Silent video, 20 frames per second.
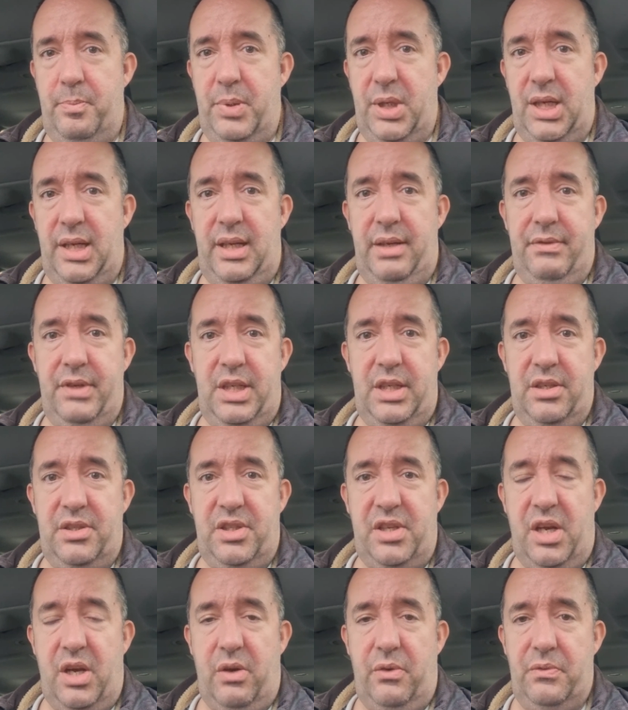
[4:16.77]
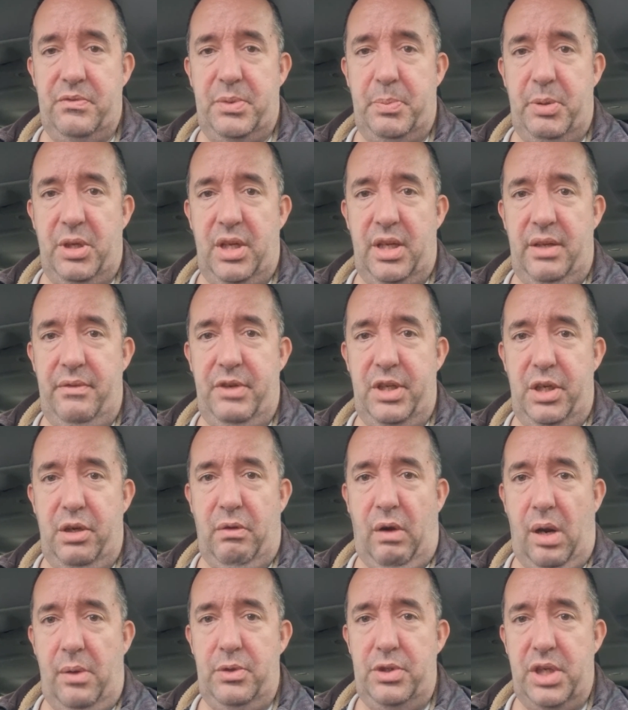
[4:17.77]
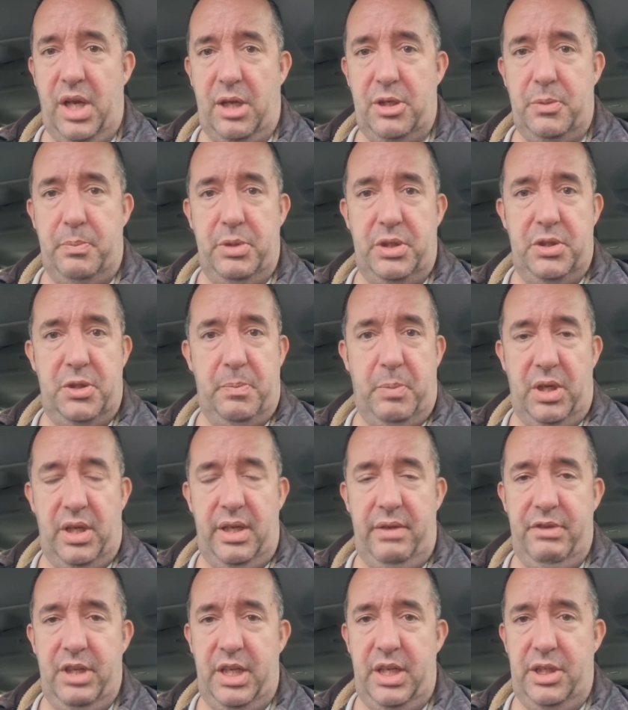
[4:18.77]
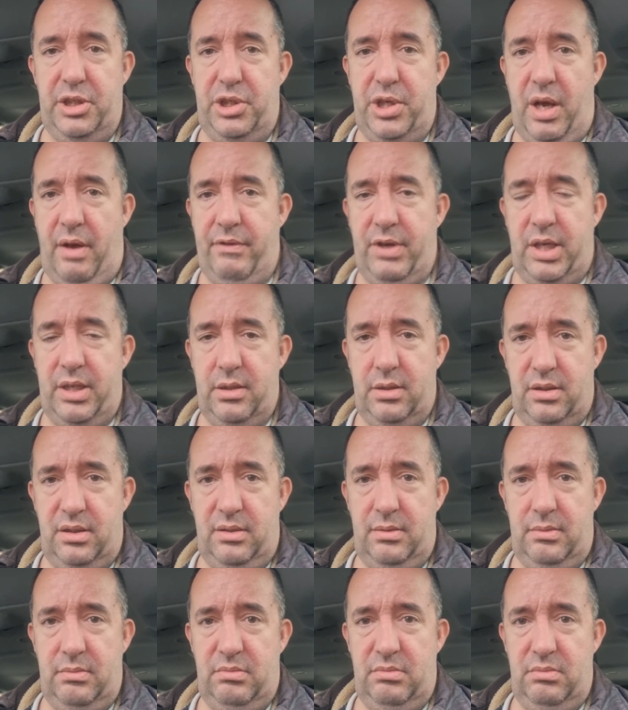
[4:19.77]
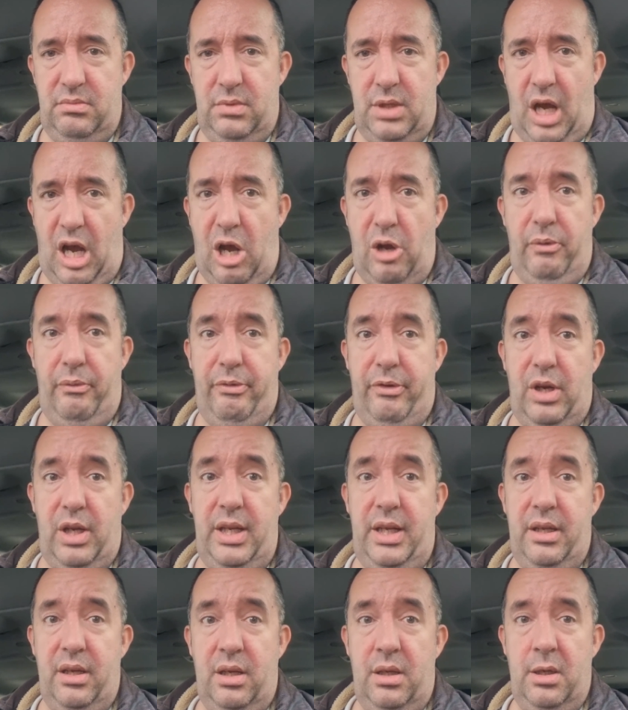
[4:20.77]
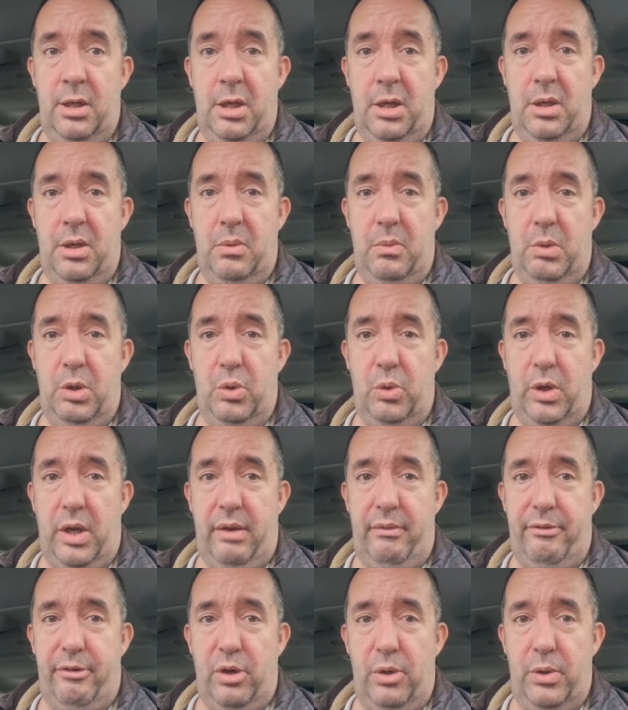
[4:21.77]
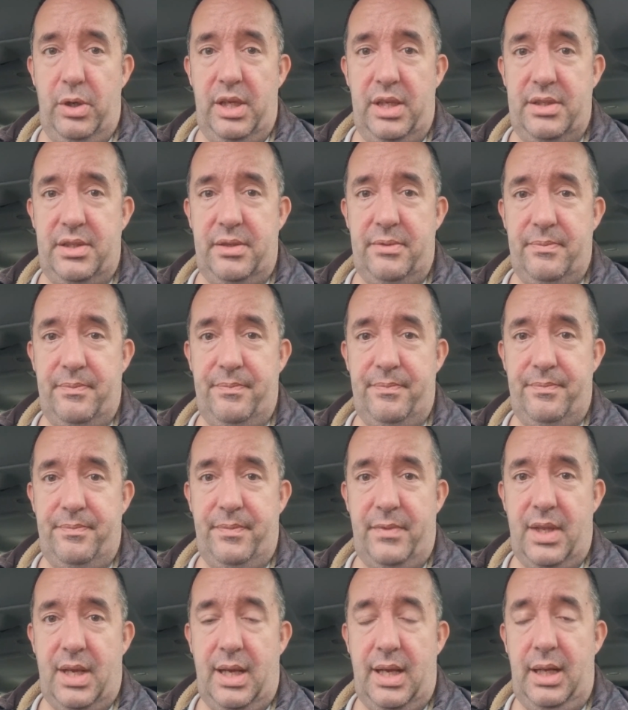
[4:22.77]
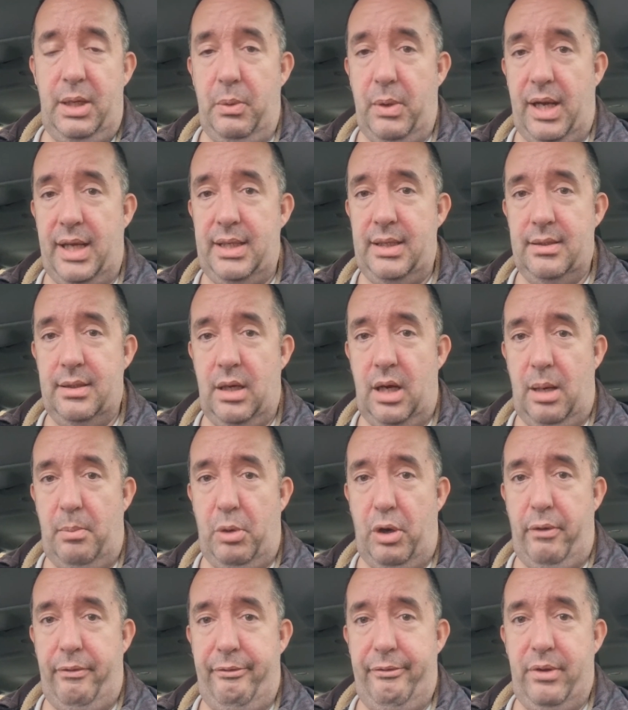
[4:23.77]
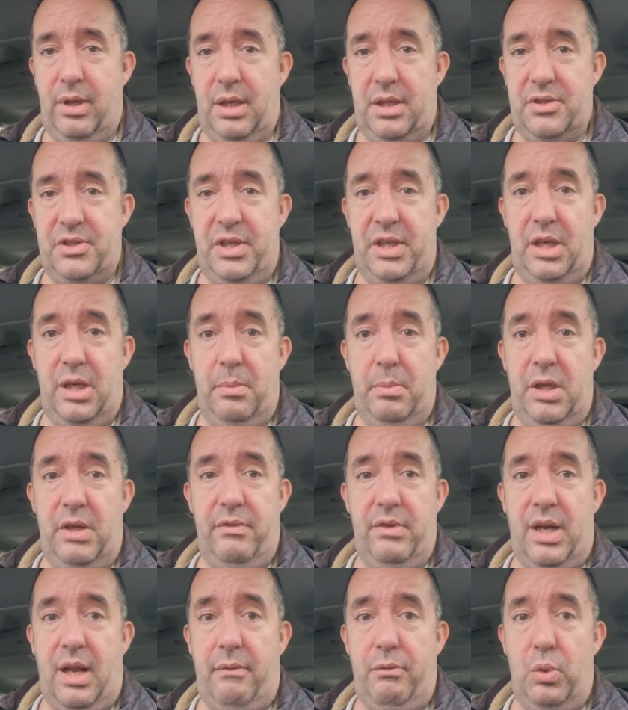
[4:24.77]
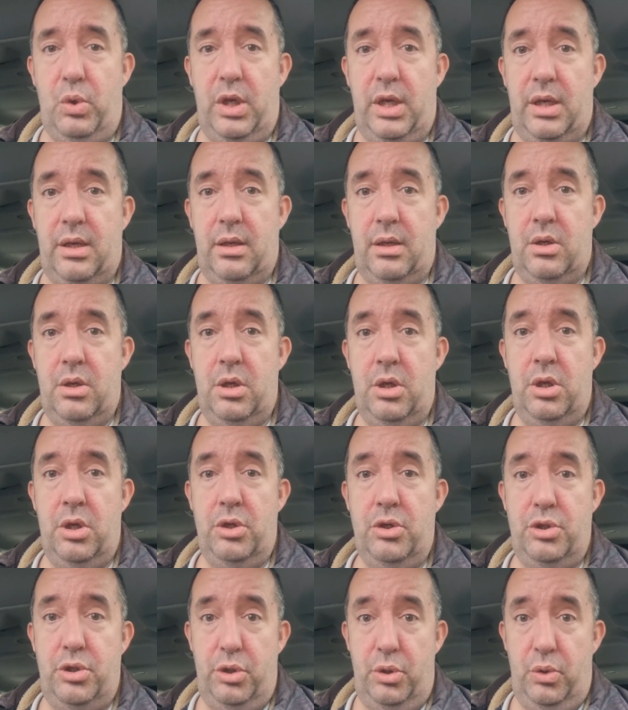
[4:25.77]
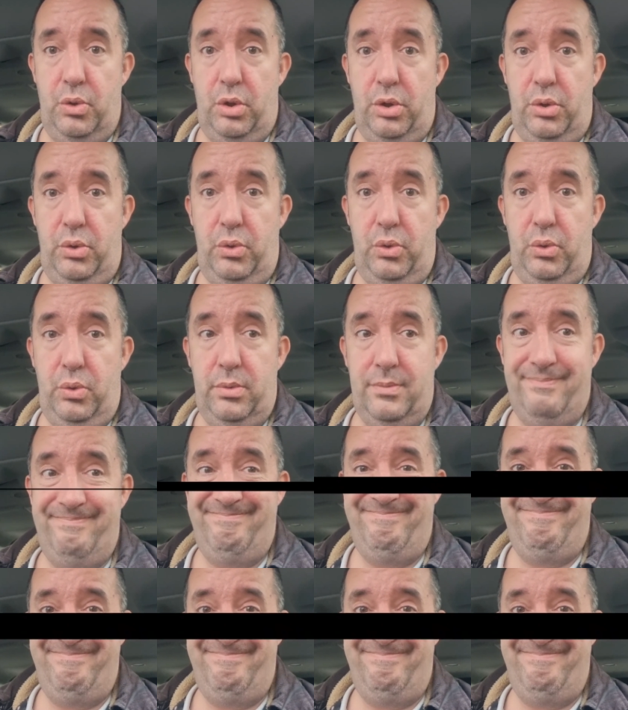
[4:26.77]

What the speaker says: believe in yourselves, believe in your own judgments, believe in each other, and hopefully we'll all get through this. Anyway, I'm off. I'll see you in a bit of another one. Toodaloo.